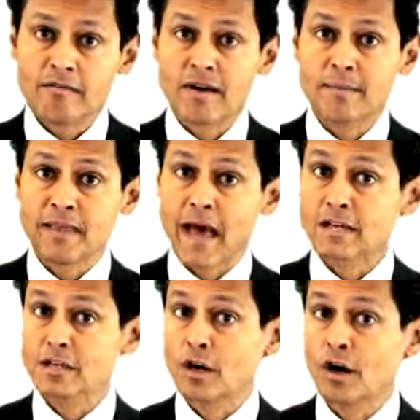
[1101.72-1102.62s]
from
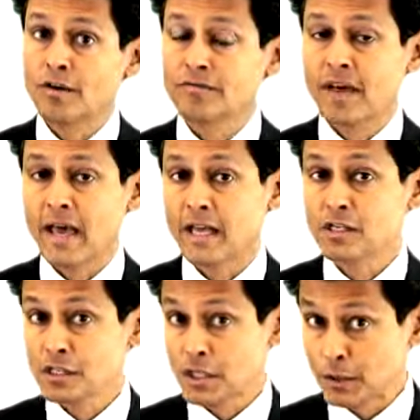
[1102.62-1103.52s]
that of a
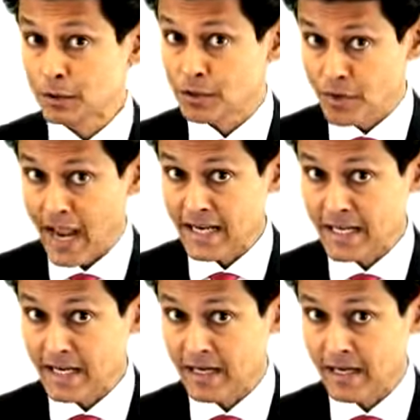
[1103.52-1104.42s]
sole
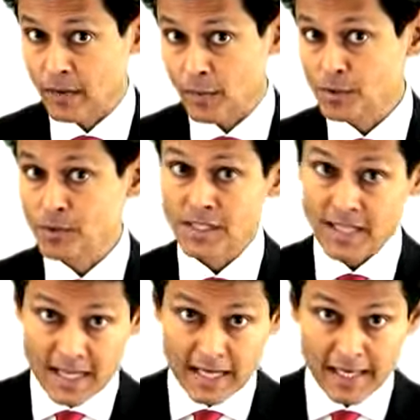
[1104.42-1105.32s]
trader, which was in
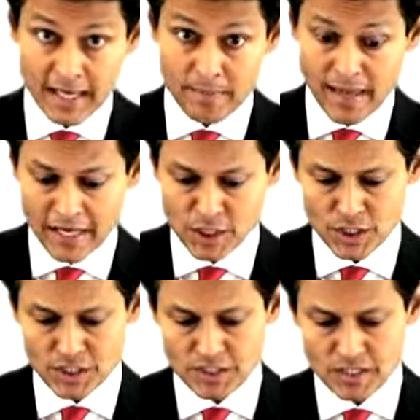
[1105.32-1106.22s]
the earlier
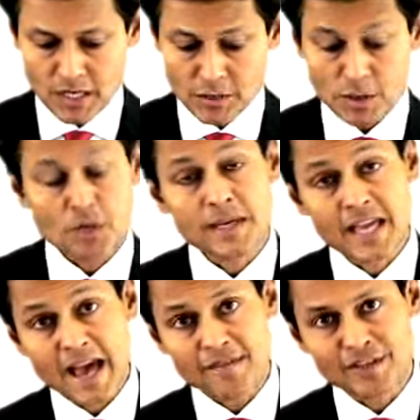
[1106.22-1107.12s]
pages. So do be
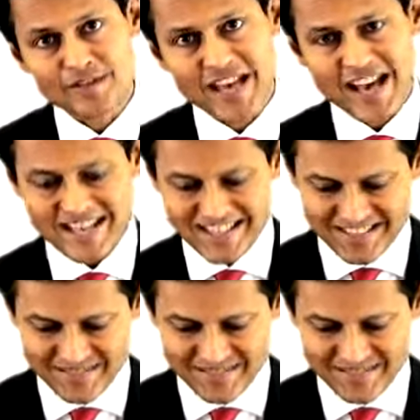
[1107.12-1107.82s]
careful of that.